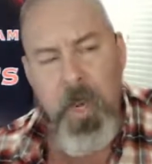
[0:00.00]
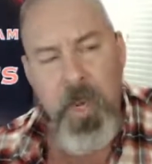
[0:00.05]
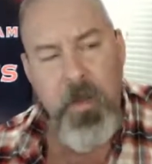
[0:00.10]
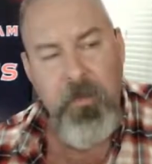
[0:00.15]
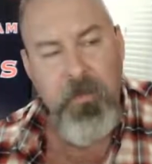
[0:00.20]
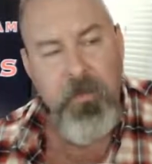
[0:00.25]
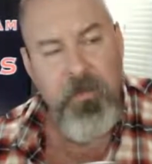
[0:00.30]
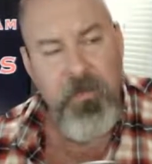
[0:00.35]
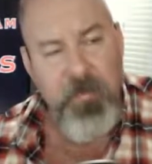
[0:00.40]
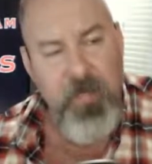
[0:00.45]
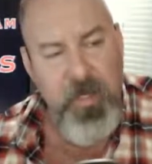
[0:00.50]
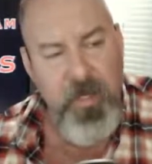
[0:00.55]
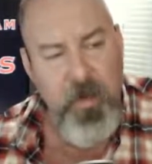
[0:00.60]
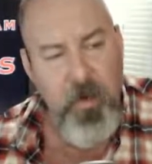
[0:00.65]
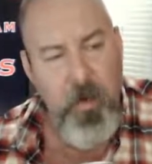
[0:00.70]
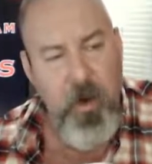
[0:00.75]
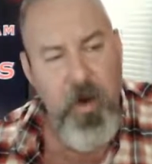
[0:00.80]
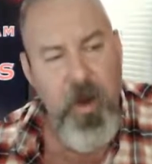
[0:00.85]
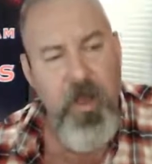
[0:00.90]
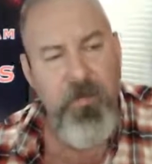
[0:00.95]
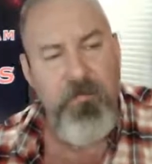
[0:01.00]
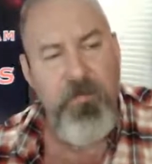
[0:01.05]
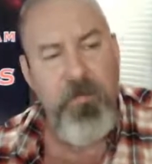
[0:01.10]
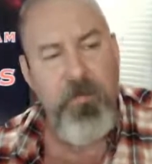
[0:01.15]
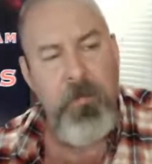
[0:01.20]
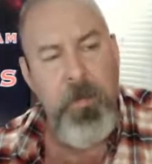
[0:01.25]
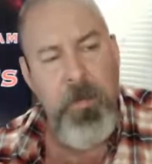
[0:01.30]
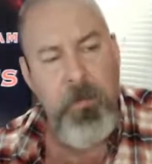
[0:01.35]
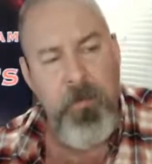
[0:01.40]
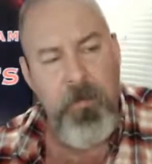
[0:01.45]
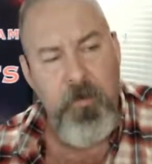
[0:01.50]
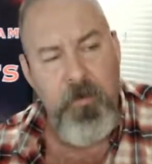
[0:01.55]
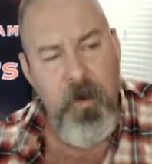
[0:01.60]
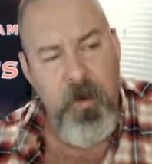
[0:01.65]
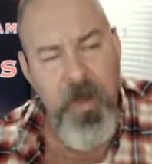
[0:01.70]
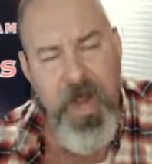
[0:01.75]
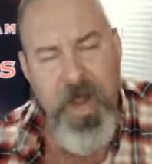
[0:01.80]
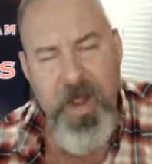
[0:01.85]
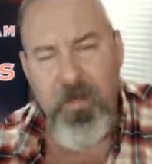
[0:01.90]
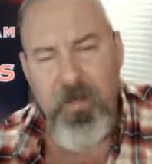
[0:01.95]
and the CQRF, people are
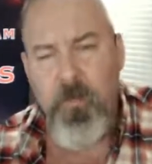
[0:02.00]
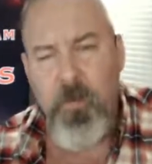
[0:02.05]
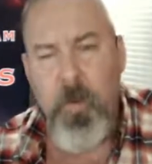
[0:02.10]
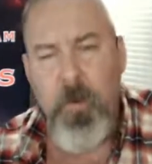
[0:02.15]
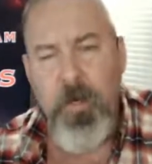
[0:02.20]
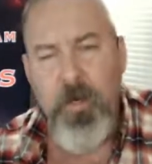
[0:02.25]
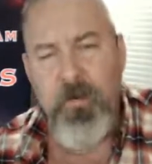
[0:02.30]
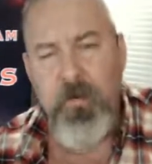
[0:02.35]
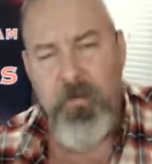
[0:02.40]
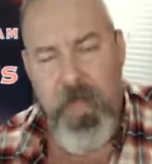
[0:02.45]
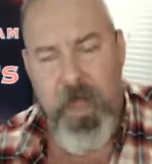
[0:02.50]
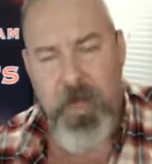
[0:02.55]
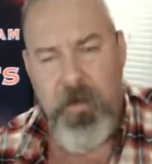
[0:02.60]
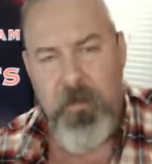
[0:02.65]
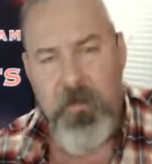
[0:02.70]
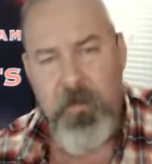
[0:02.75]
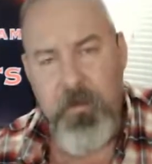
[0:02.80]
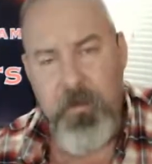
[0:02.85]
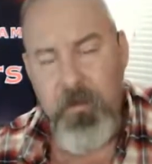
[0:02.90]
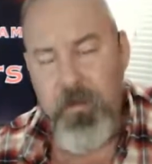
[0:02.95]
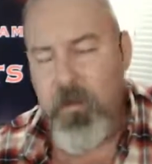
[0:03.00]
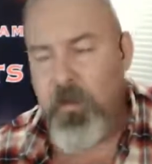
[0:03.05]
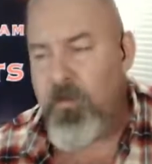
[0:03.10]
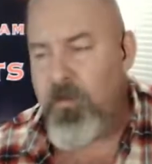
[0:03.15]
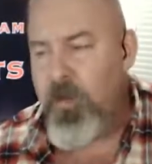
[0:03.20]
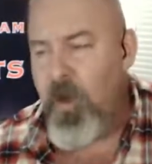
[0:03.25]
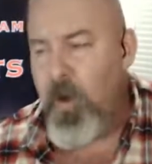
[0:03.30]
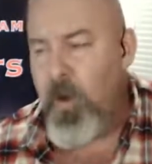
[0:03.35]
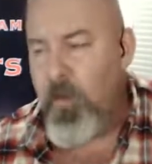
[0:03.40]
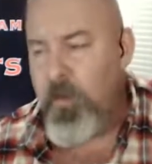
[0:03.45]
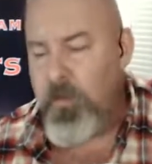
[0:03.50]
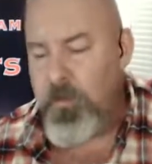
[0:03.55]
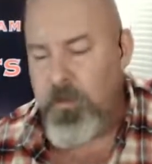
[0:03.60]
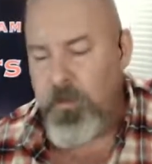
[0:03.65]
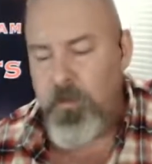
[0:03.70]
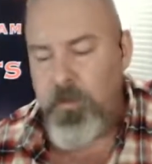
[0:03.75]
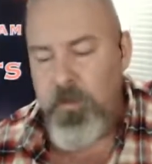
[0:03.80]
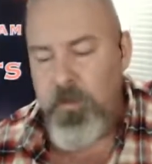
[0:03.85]
starting to ask, what is that? So